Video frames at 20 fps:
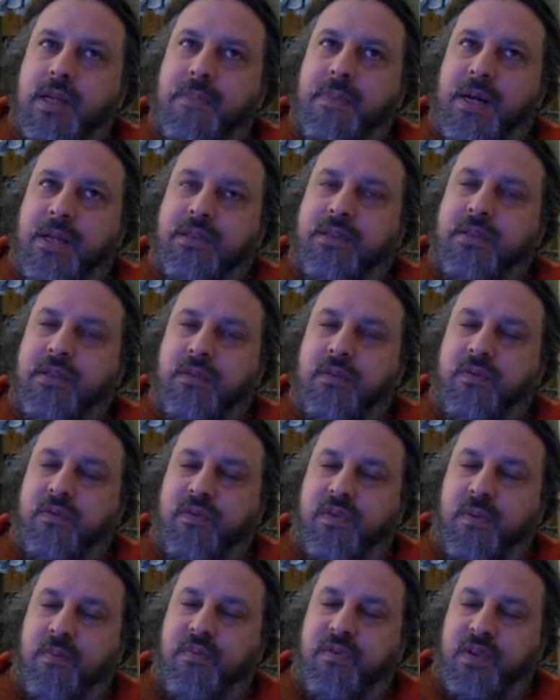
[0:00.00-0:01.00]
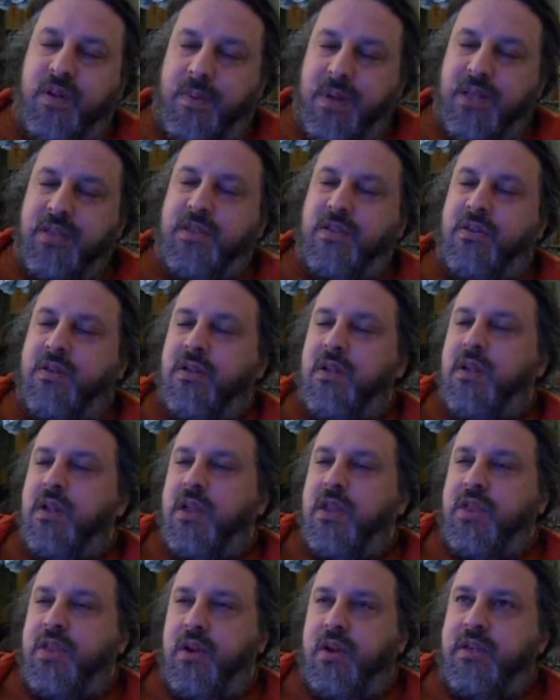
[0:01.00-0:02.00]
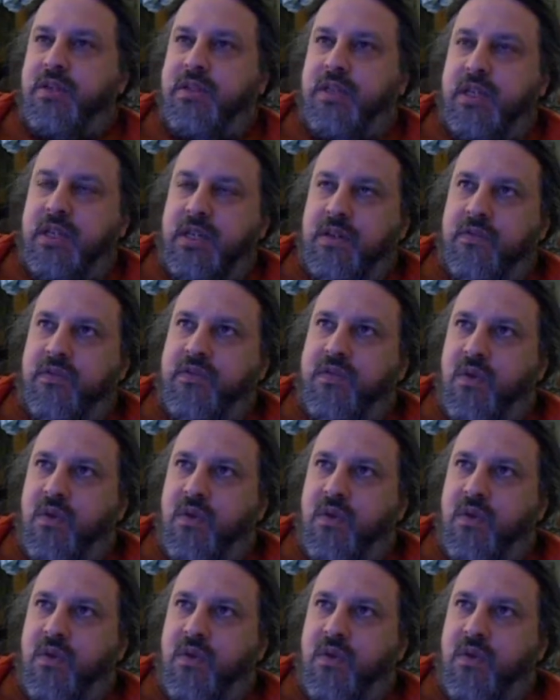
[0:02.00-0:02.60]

Kubuntu, from Ubuntu, thirteen